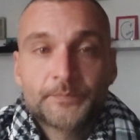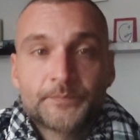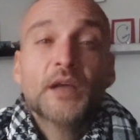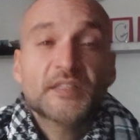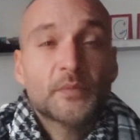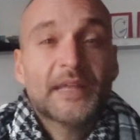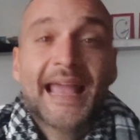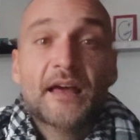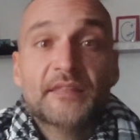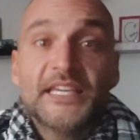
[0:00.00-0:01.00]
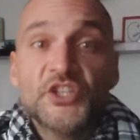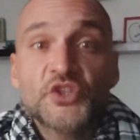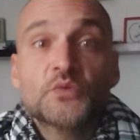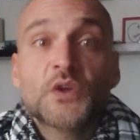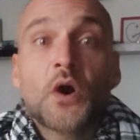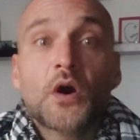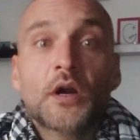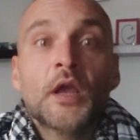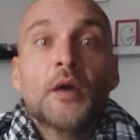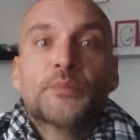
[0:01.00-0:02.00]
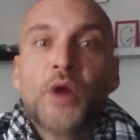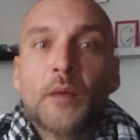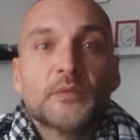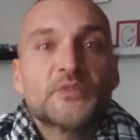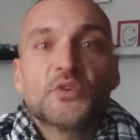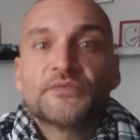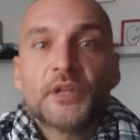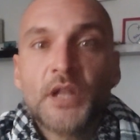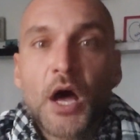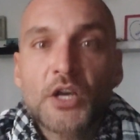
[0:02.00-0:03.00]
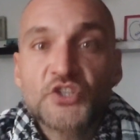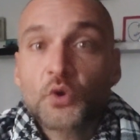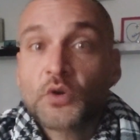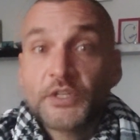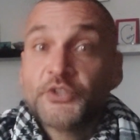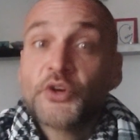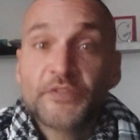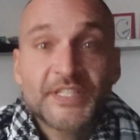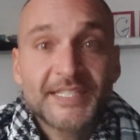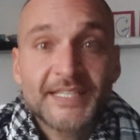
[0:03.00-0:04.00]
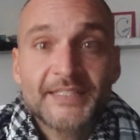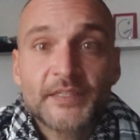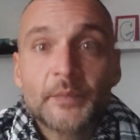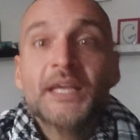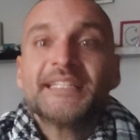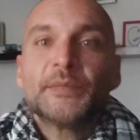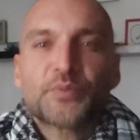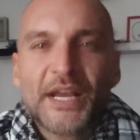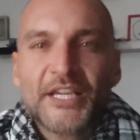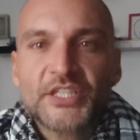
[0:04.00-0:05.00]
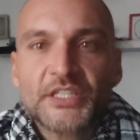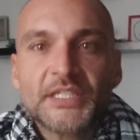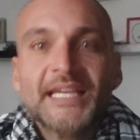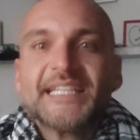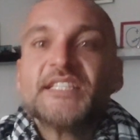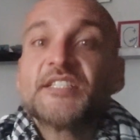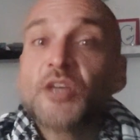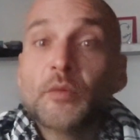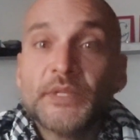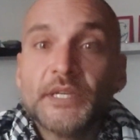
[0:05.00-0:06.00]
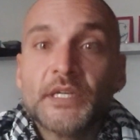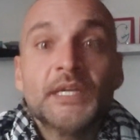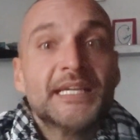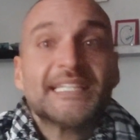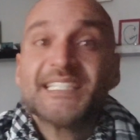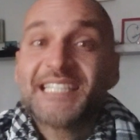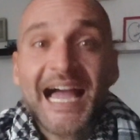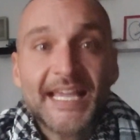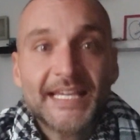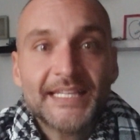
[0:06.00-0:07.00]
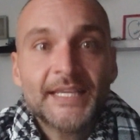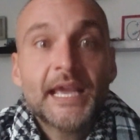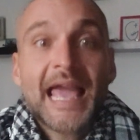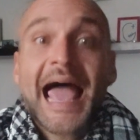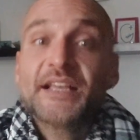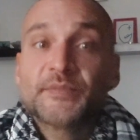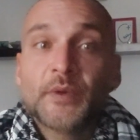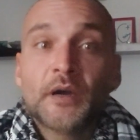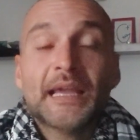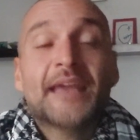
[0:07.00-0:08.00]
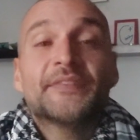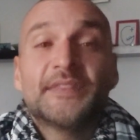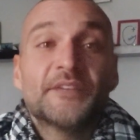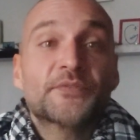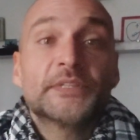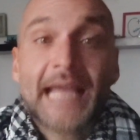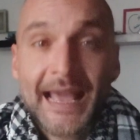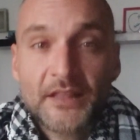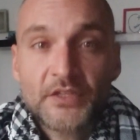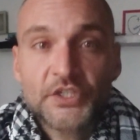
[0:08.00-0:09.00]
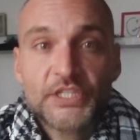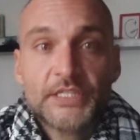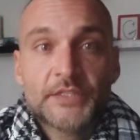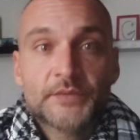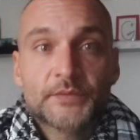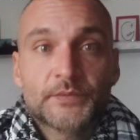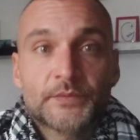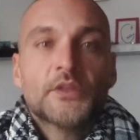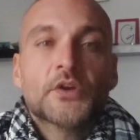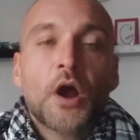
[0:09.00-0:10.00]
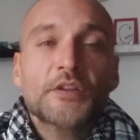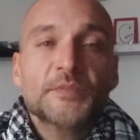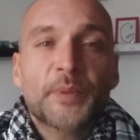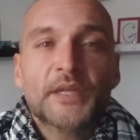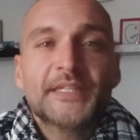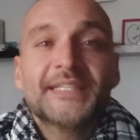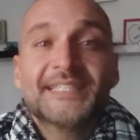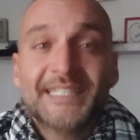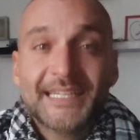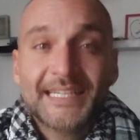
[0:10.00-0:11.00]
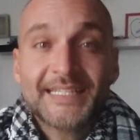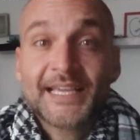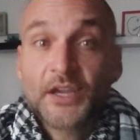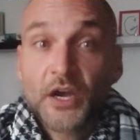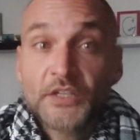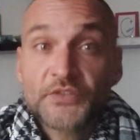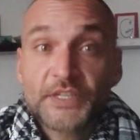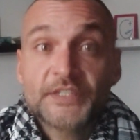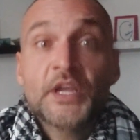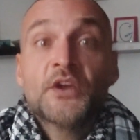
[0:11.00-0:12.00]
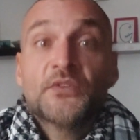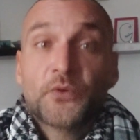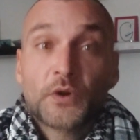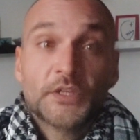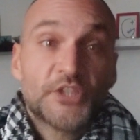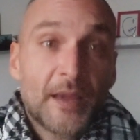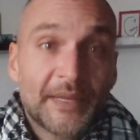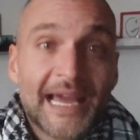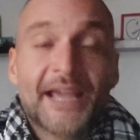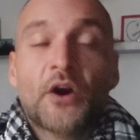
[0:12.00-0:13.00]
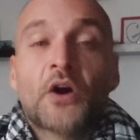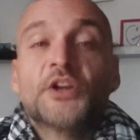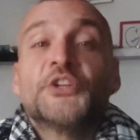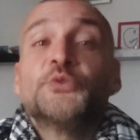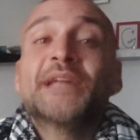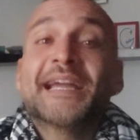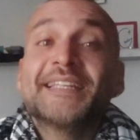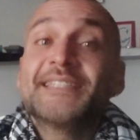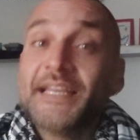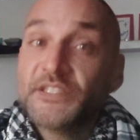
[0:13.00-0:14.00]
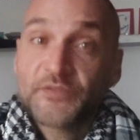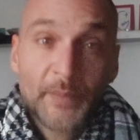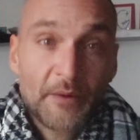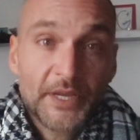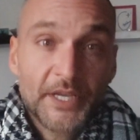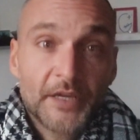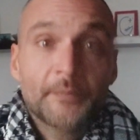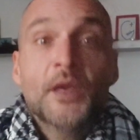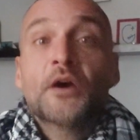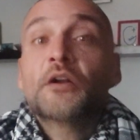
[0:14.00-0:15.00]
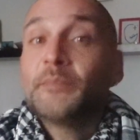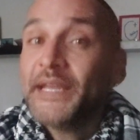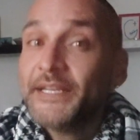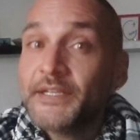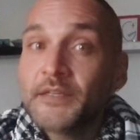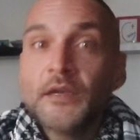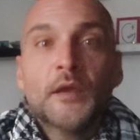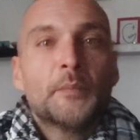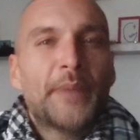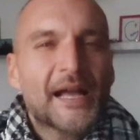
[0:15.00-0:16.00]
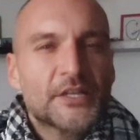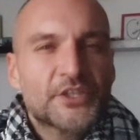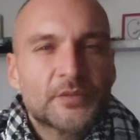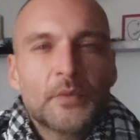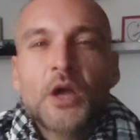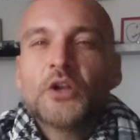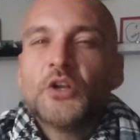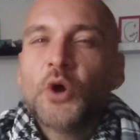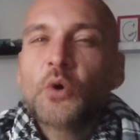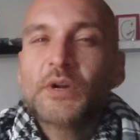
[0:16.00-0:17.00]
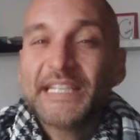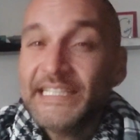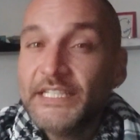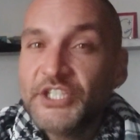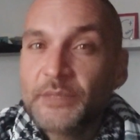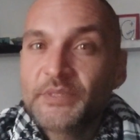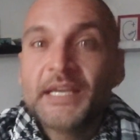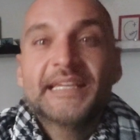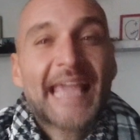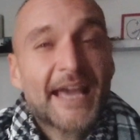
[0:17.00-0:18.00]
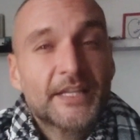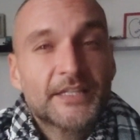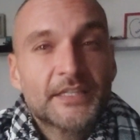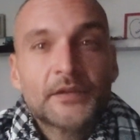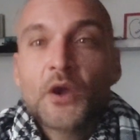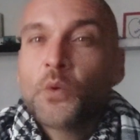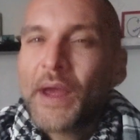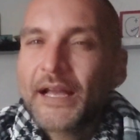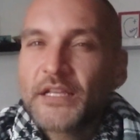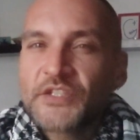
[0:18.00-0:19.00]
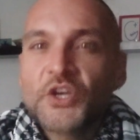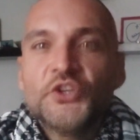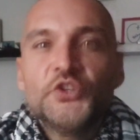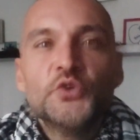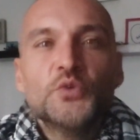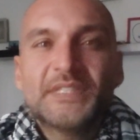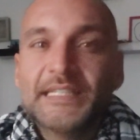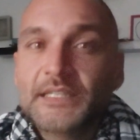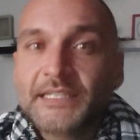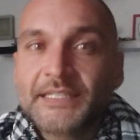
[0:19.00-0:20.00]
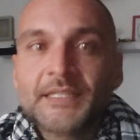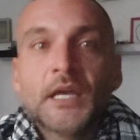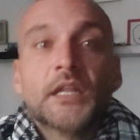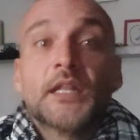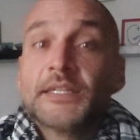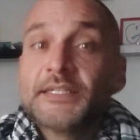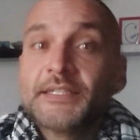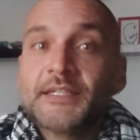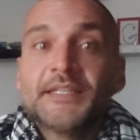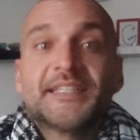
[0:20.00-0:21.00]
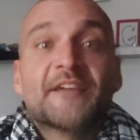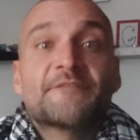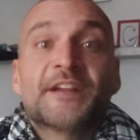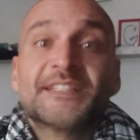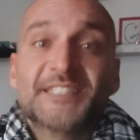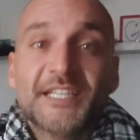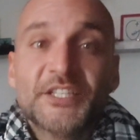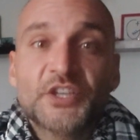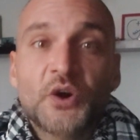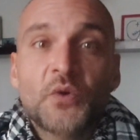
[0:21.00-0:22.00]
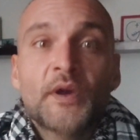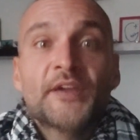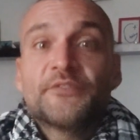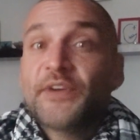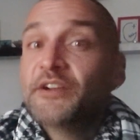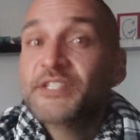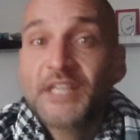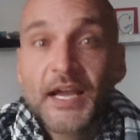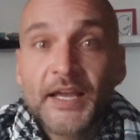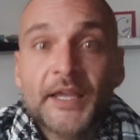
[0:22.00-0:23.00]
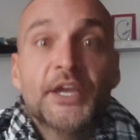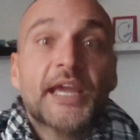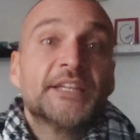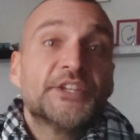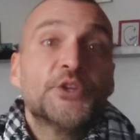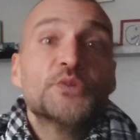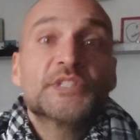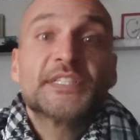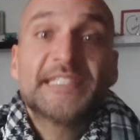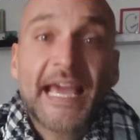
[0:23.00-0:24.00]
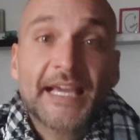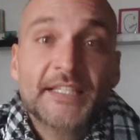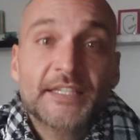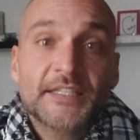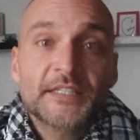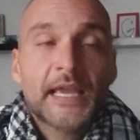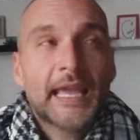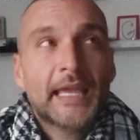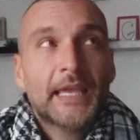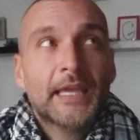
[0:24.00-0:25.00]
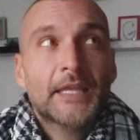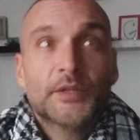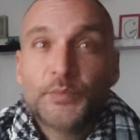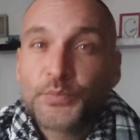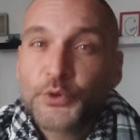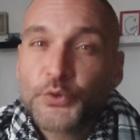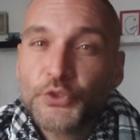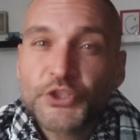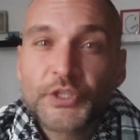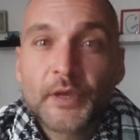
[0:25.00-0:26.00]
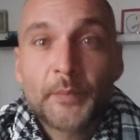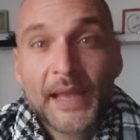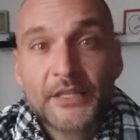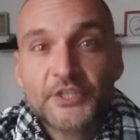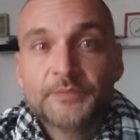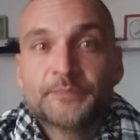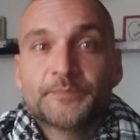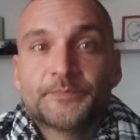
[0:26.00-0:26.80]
Possible health issues are problems of the lungs or the nervous system, depression, insomnia, anxiety, asthma, and different allergies. The corresponding cities and countries for Gemini are the United States of America, Armenia, Belgium, Lower Egypt, Canada, Wales, New Zealand, London, San Francisco, Versailles, and Houston, Texas, and Bruges, Belgium.